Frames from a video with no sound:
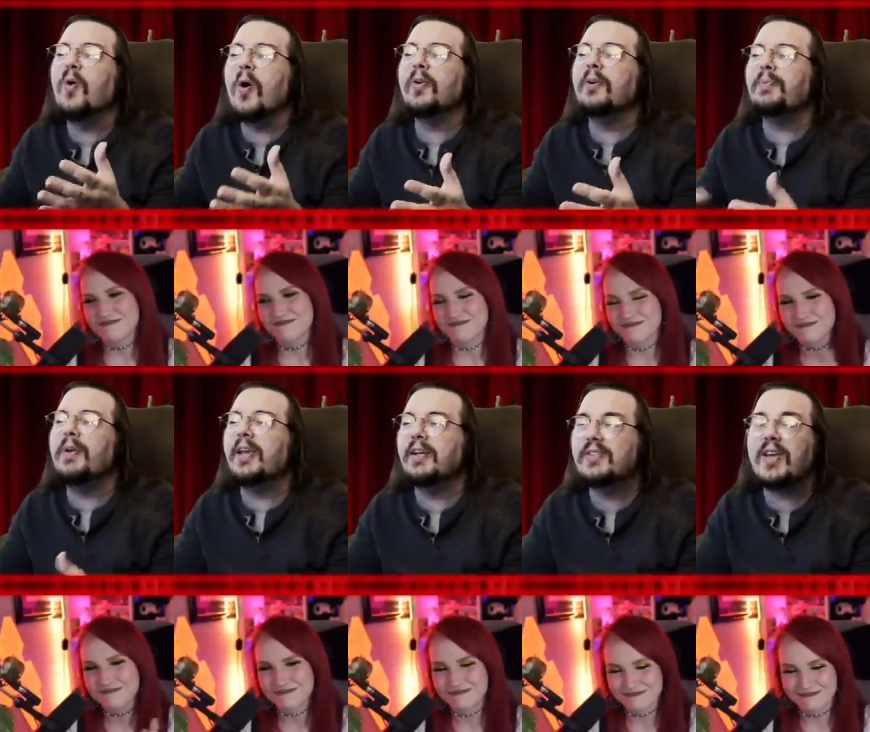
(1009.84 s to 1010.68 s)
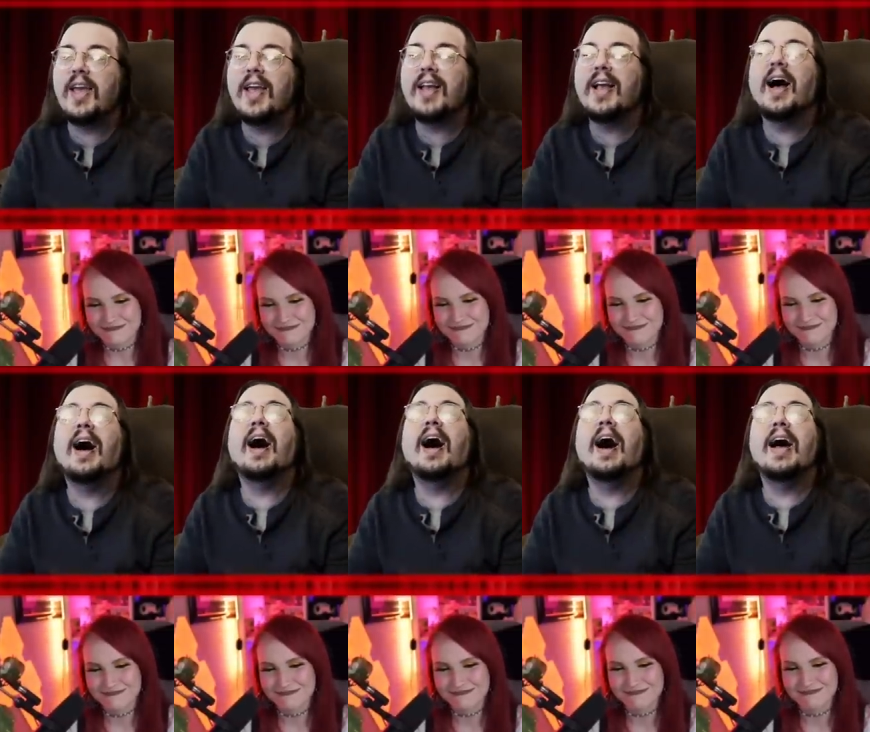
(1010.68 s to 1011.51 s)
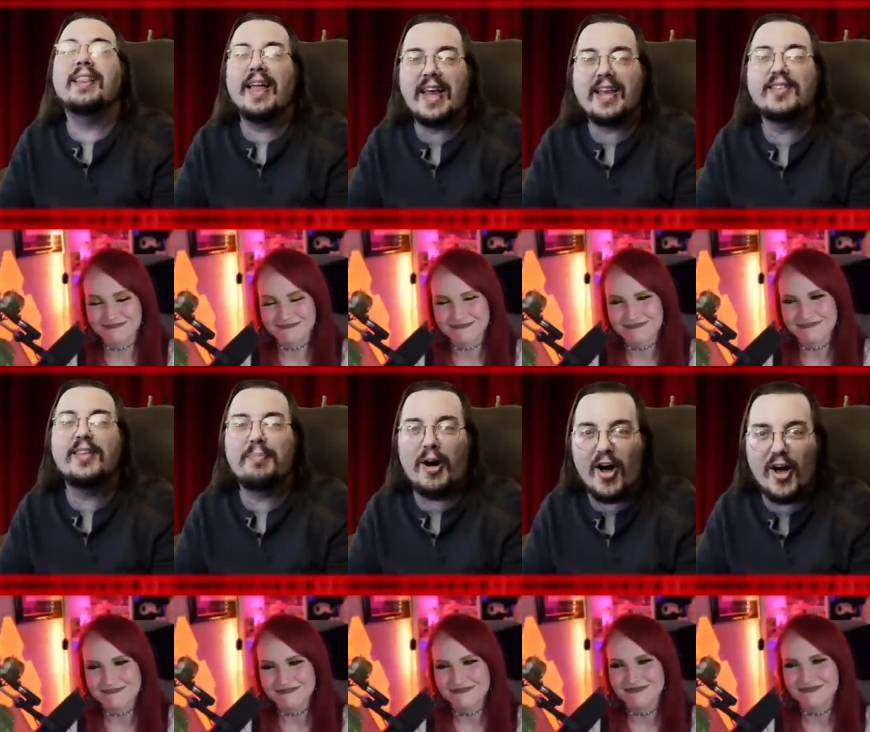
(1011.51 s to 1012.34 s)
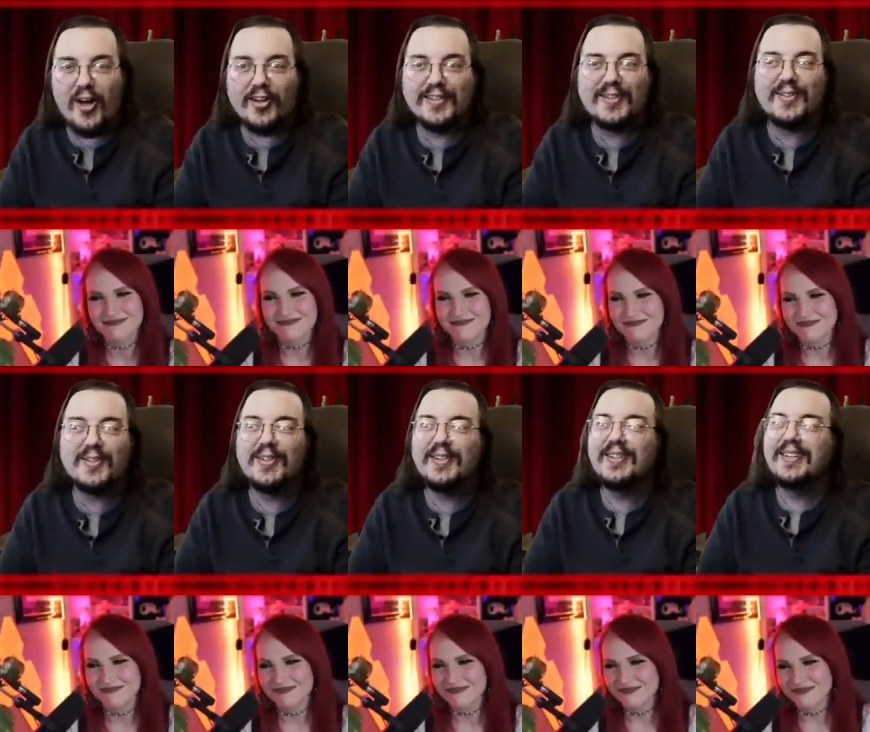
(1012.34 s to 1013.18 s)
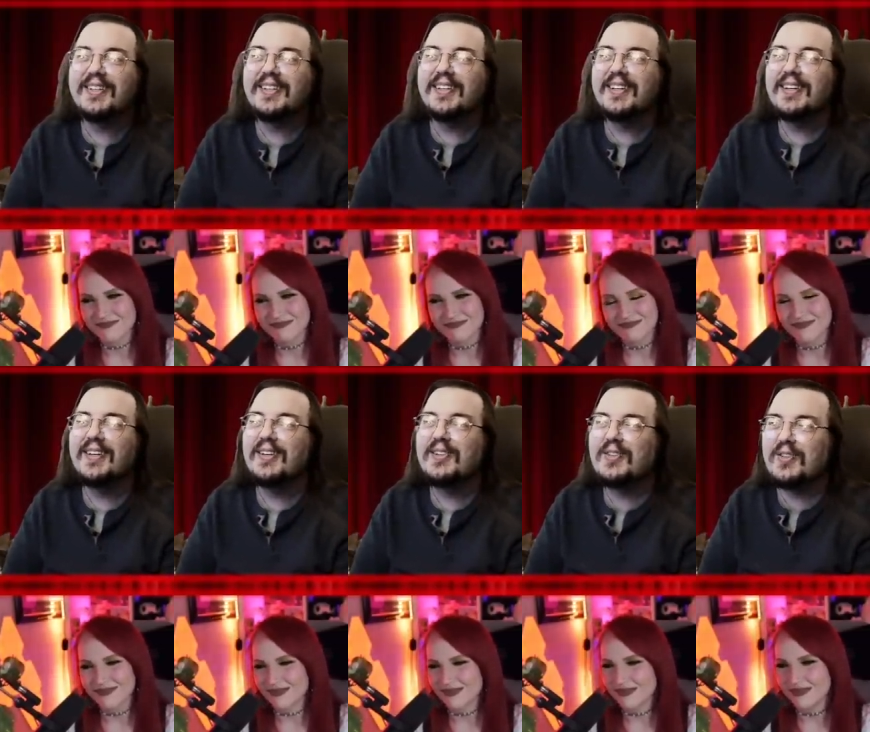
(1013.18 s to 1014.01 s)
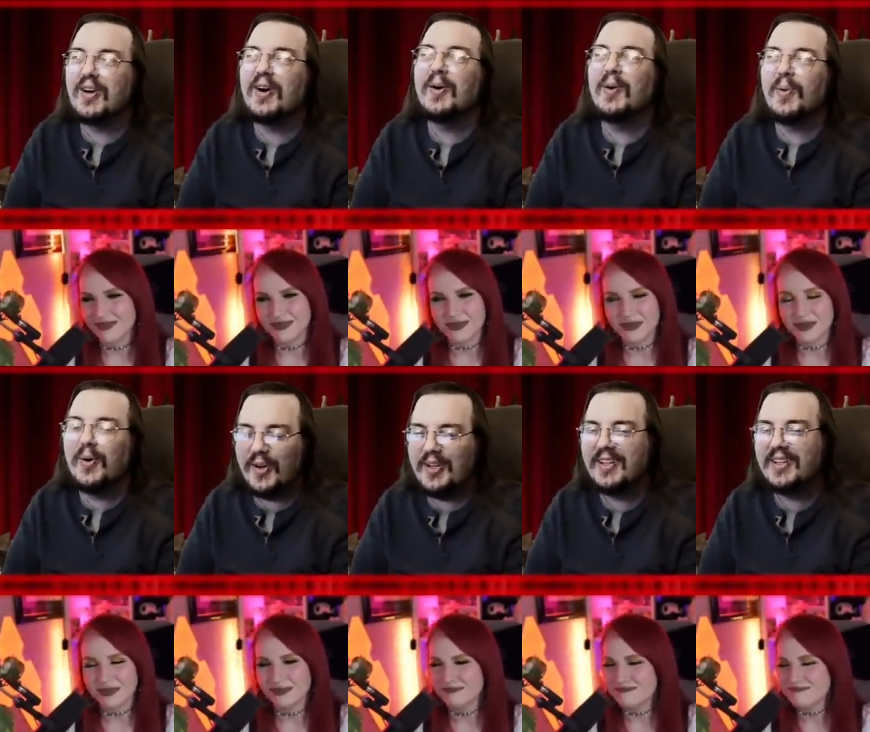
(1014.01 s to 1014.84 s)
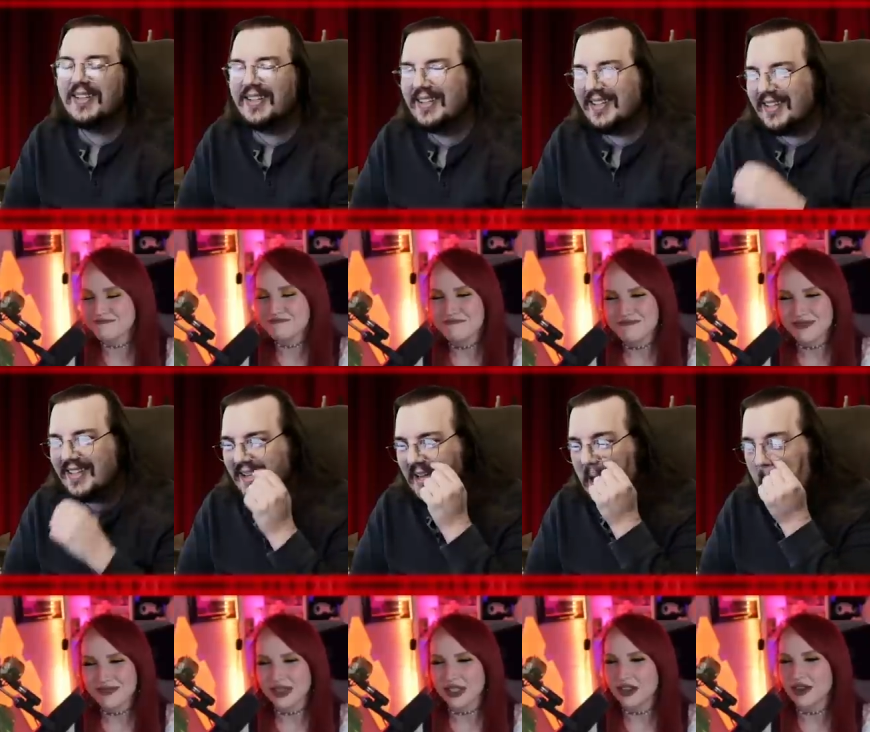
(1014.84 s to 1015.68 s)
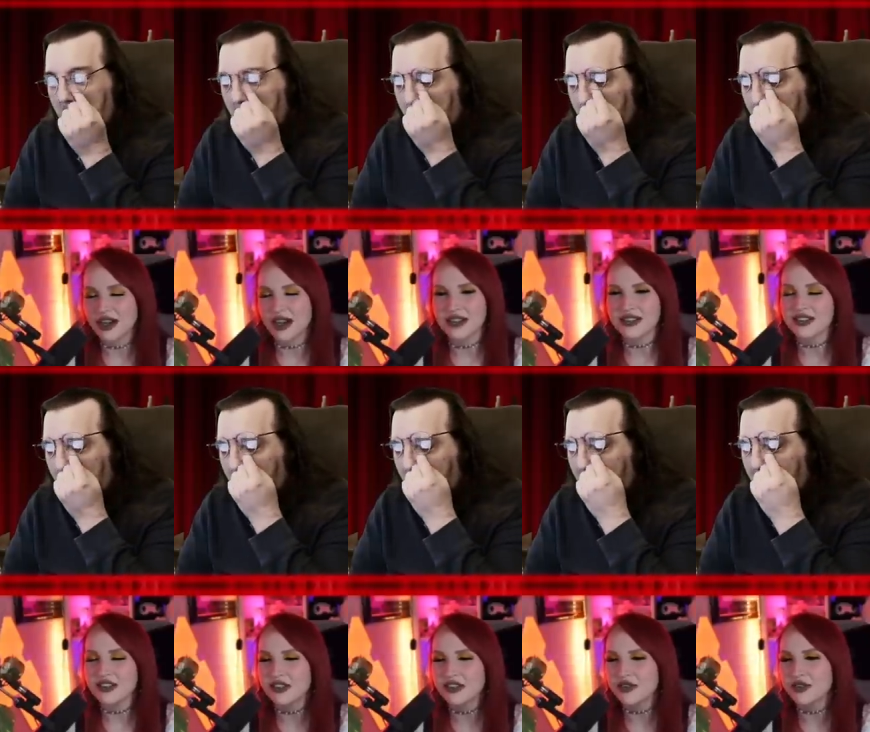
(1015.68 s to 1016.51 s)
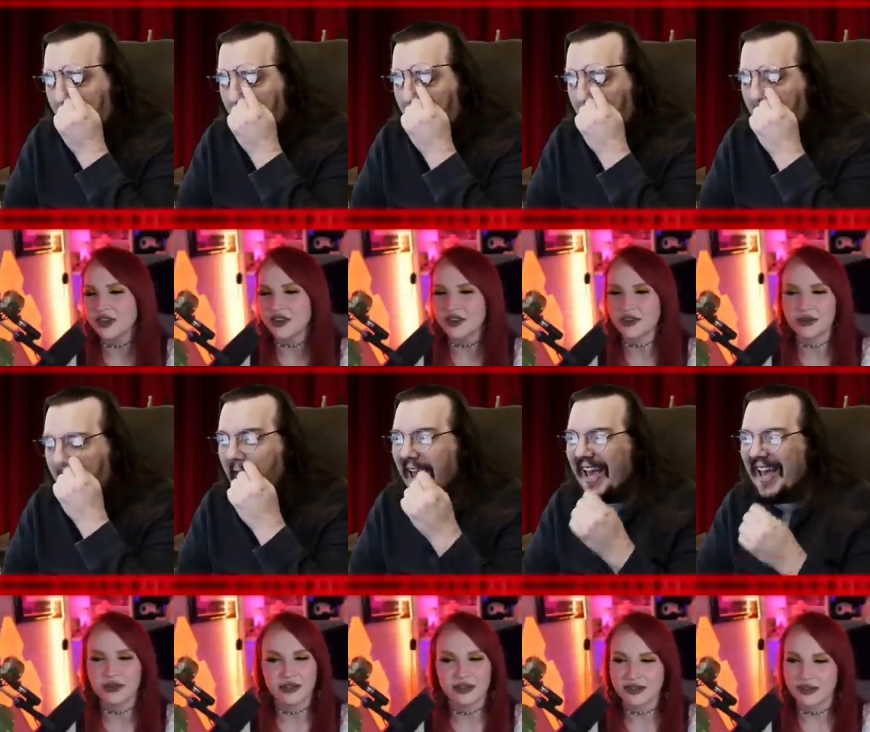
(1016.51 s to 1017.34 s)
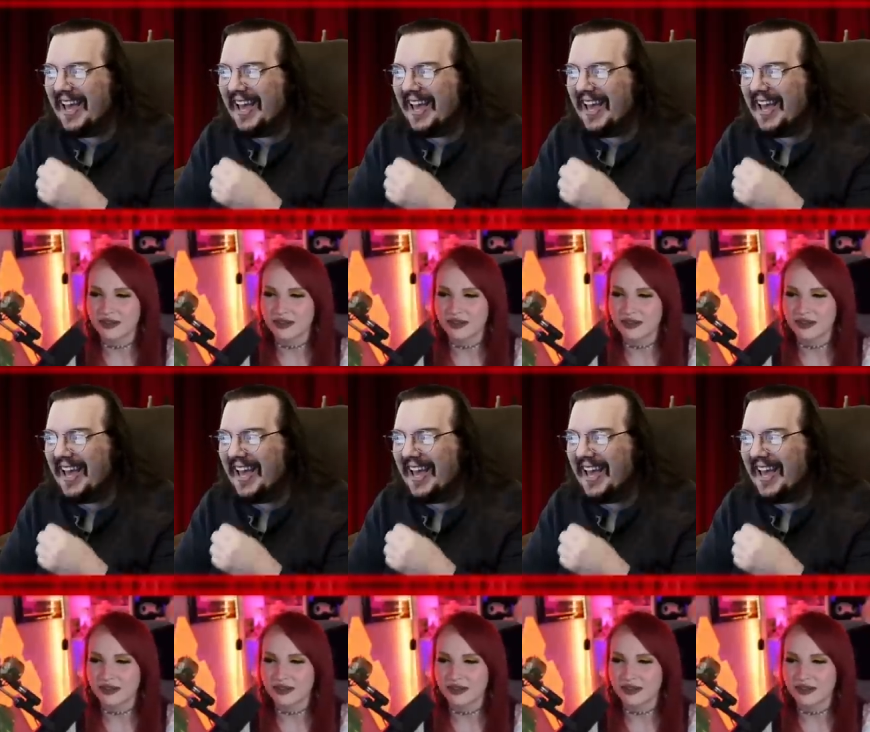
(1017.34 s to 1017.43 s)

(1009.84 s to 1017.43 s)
Speaker 1: quoted being saying, "I like the balls." So,
Speaker 2: you know, Hans, you do you.